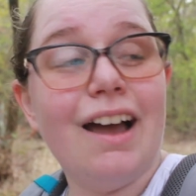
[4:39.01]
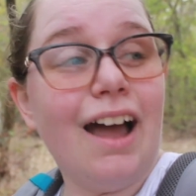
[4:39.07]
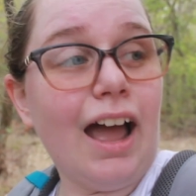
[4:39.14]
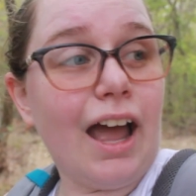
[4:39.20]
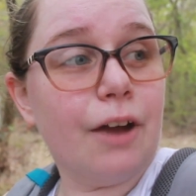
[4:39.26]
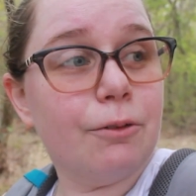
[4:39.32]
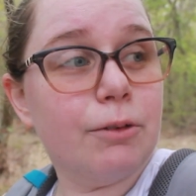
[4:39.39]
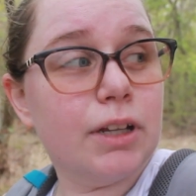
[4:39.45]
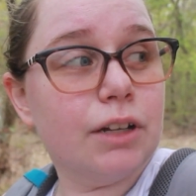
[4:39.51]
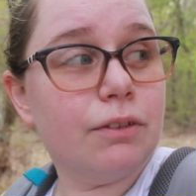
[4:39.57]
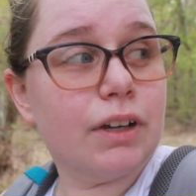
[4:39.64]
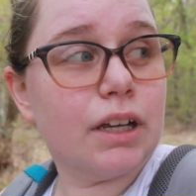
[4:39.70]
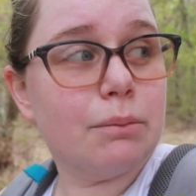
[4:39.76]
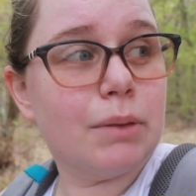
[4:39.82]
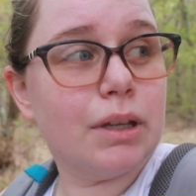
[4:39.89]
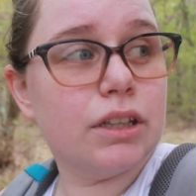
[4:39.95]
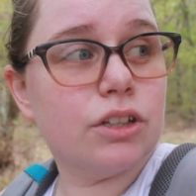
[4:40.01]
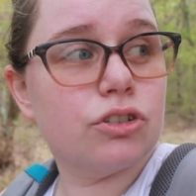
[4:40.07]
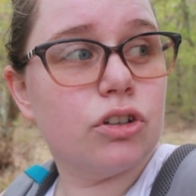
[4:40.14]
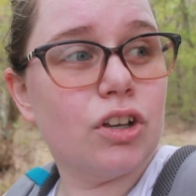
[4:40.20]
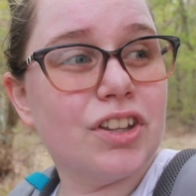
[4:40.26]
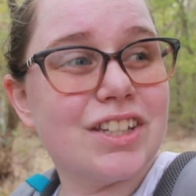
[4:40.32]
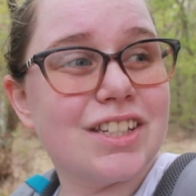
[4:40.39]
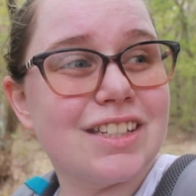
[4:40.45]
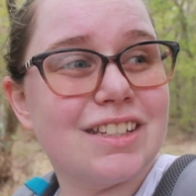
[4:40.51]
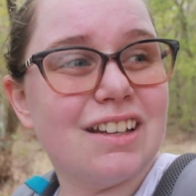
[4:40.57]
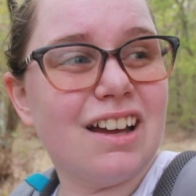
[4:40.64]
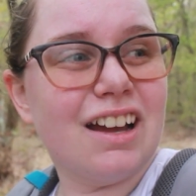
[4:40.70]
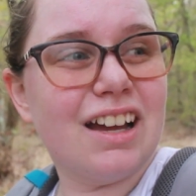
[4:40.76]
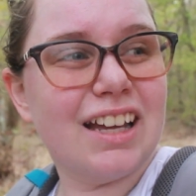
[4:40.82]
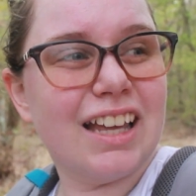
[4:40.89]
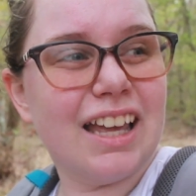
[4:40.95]
I really recommend this trail. This is
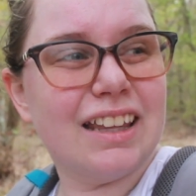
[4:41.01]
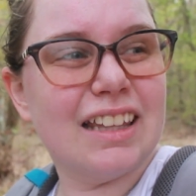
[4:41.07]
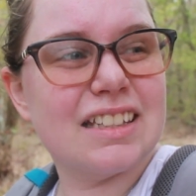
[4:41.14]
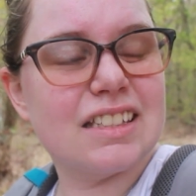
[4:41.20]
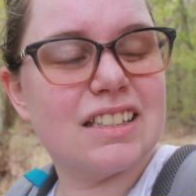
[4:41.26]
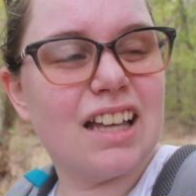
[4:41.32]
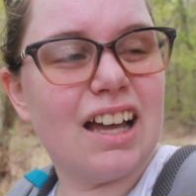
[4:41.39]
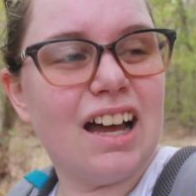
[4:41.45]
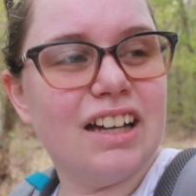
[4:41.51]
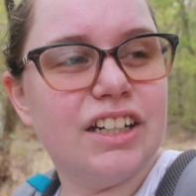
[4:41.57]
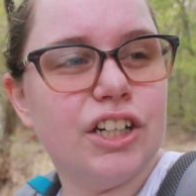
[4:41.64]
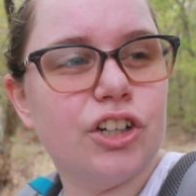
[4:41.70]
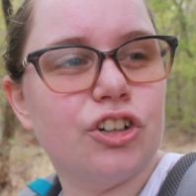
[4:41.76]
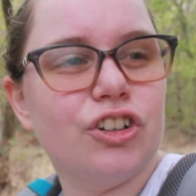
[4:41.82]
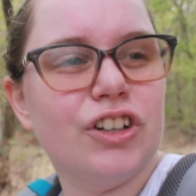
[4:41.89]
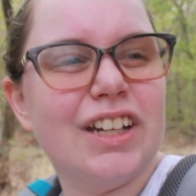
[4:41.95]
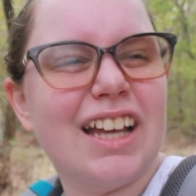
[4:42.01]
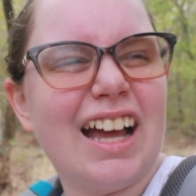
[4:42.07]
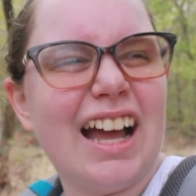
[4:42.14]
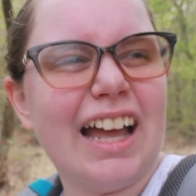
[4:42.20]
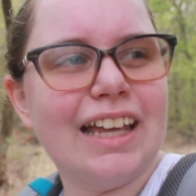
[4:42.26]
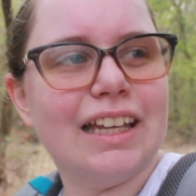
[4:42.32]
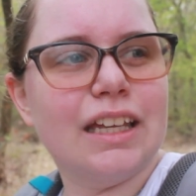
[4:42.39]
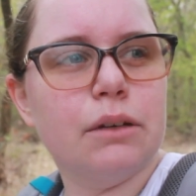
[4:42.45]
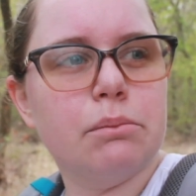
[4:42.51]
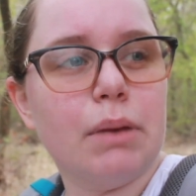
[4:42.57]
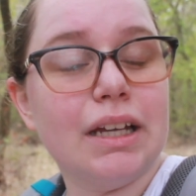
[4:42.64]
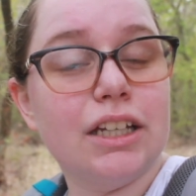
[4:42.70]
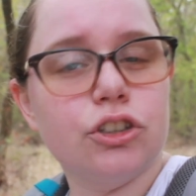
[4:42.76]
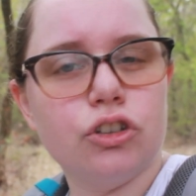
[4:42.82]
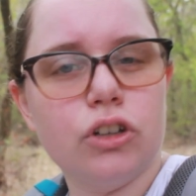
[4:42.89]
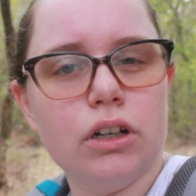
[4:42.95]
the Onion Creek Hike and
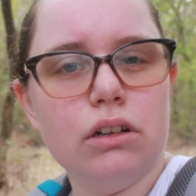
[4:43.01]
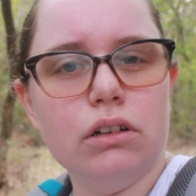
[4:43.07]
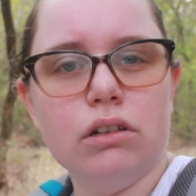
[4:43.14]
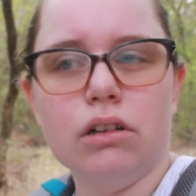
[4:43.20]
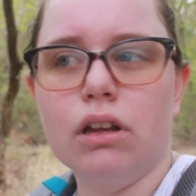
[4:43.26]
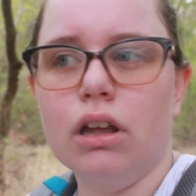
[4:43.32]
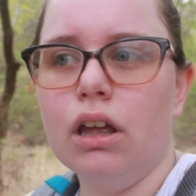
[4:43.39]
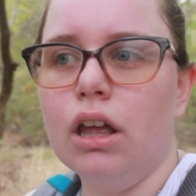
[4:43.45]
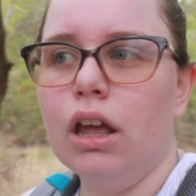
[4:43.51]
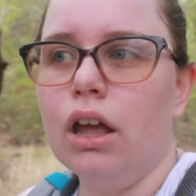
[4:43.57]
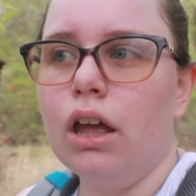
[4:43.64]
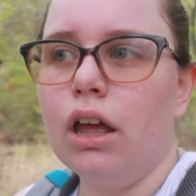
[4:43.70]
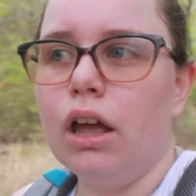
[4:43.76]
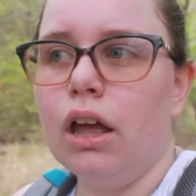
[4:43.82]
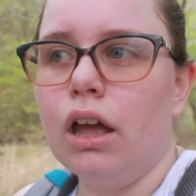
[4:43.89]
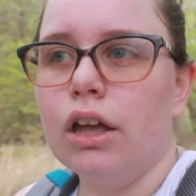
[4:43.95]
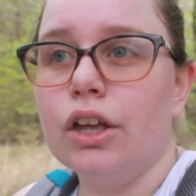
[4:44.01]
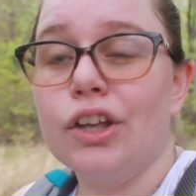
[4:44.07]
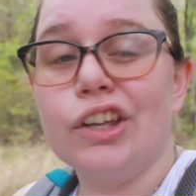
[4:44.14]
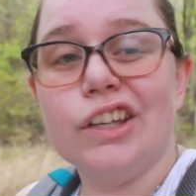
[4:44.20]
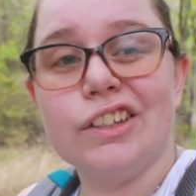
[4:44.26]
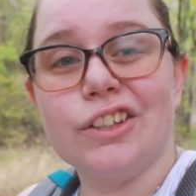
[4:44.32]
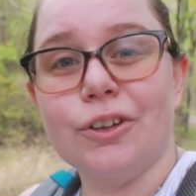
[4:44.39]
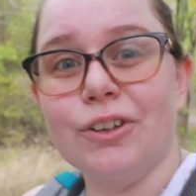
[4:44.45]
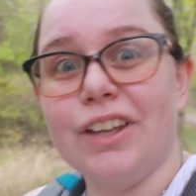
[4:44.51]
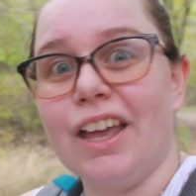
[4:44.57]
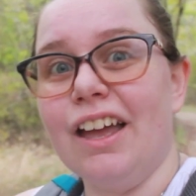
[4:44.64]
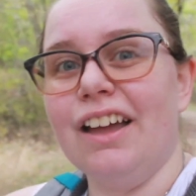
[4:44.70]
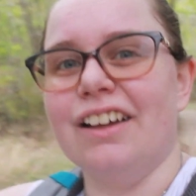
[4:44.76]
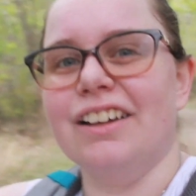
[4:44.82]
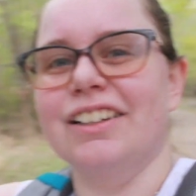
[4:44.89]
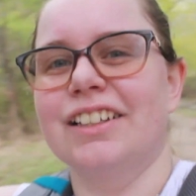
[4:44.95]
Bike Trail. So
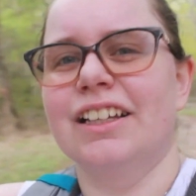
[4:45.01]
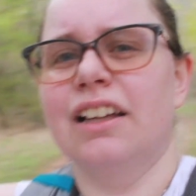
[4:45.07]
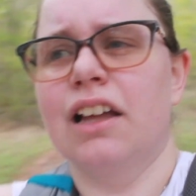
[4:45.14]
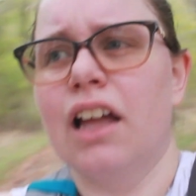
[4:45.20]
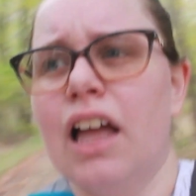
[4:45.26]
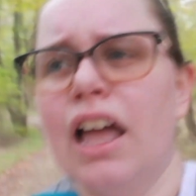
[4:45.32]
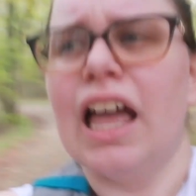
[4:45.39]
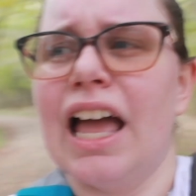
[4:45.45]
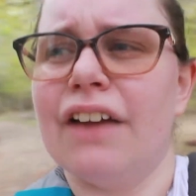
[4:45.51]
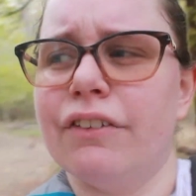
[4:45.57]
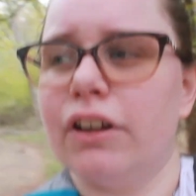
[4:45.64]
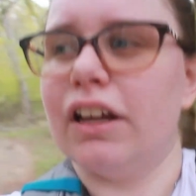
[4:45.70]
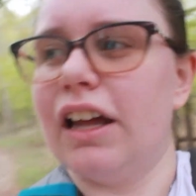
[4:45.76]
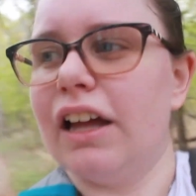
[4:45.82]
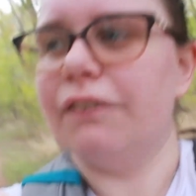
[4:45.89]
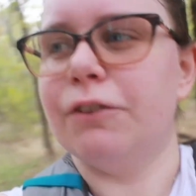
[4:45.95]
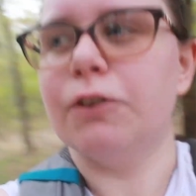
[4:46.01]
yeah. Have